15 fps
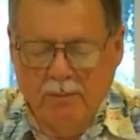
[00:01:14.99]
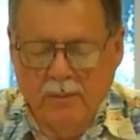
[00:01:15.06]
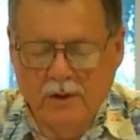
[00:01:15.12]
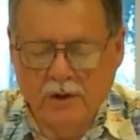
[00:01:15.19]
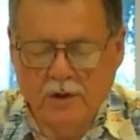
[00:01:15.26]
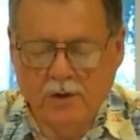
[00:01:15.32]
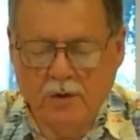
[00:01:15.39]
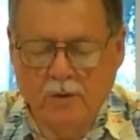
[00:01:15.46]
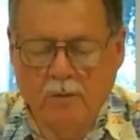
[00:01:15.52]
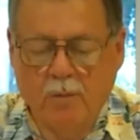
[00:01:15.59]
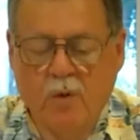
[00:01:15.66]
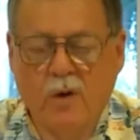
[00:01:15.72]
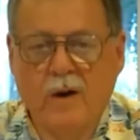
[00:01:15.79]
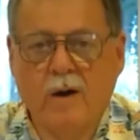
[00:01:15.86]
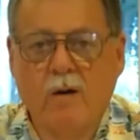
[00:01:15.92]
Minister of
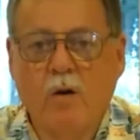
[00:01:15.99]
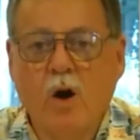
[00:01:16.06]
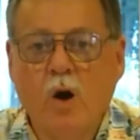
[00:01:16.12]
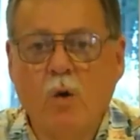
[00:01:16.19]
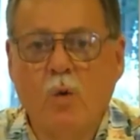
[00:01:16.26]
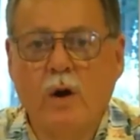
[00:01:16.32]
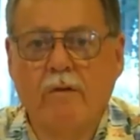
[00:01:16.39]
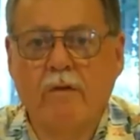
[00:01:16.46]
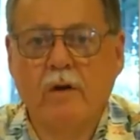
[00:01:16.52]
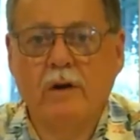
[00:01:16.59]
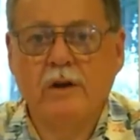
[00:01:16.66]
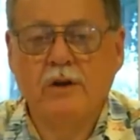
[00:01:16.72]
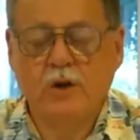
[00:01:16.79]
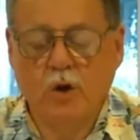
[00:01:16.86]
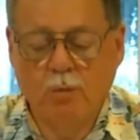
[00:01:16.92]
Prayer,
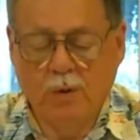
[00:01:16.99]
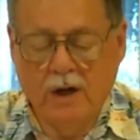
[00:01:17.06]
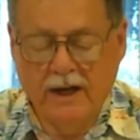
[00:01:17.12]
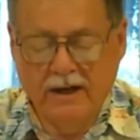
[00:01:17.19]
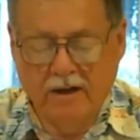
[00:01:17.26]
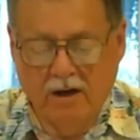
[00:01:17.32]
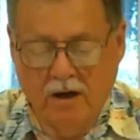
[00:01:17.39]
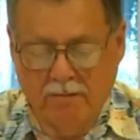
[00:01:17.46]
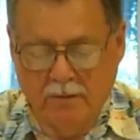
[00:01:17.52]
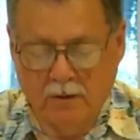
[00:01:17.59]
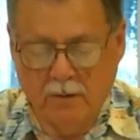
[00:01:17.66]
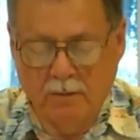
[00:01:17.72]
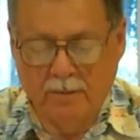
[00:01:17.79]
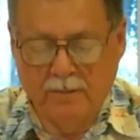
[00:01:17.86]
Reverend Joe Pinecoffer.